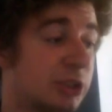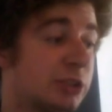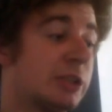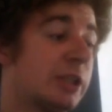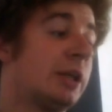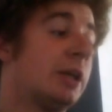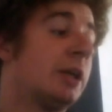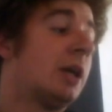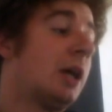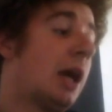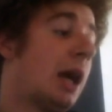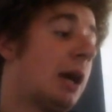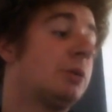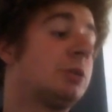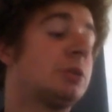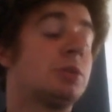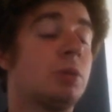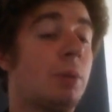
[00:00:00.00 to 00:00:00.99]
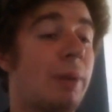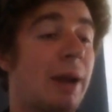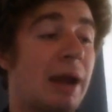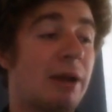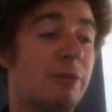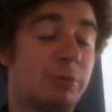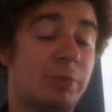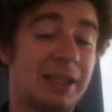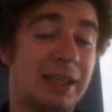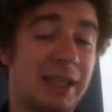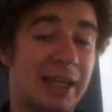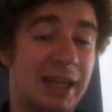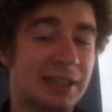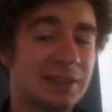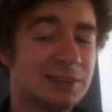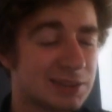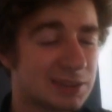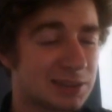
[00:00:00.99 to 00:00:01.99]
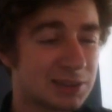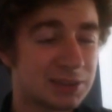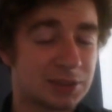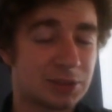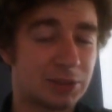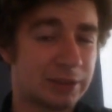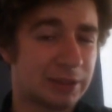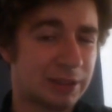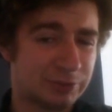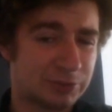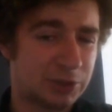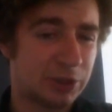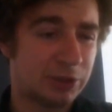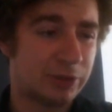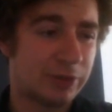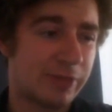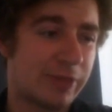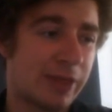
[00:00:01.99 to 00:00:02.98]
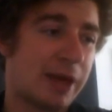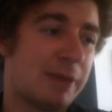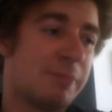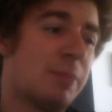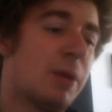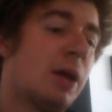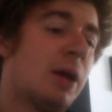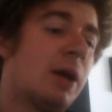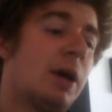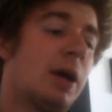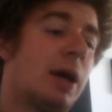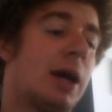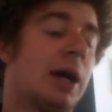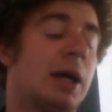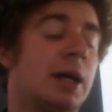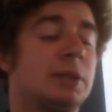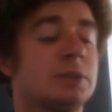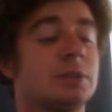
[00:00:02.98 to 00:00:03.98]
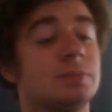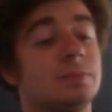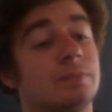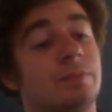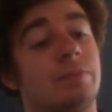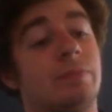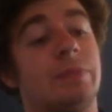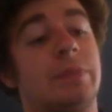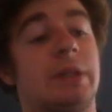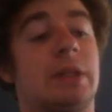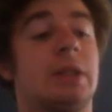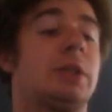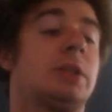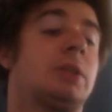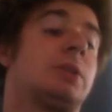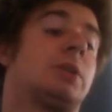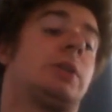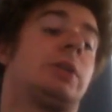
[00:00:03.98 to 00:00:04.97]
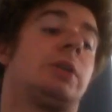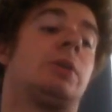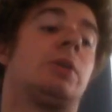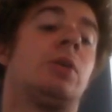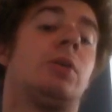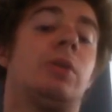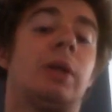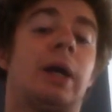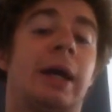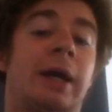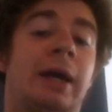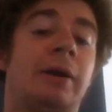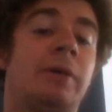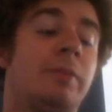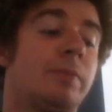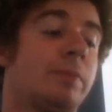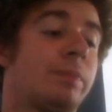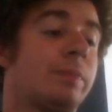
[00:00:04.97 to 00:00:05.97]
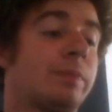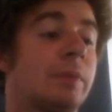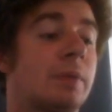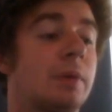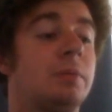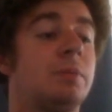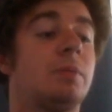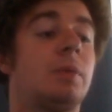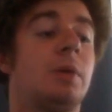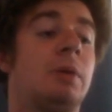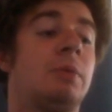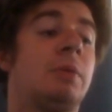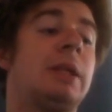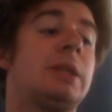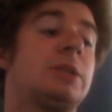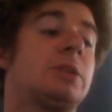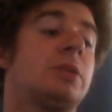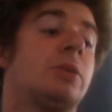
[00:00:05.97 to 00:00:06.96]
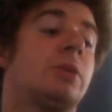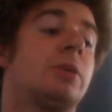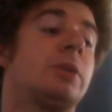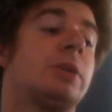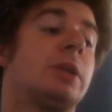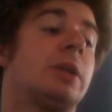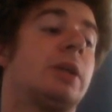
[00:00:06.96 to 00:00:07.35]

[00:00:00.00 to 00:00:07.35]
it. I would swap out for my Liens, so I'd have 2 of them, and yeah, you call that out, and when it's called